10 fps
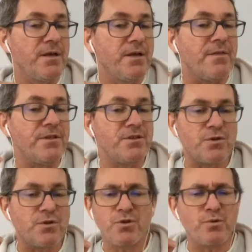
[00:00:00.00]
And
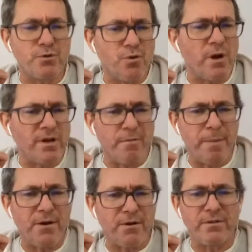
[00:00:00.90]
this was kind of
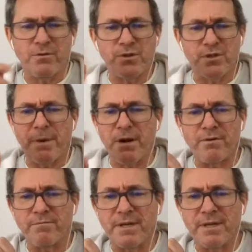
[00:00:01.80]
apparent. This was apparent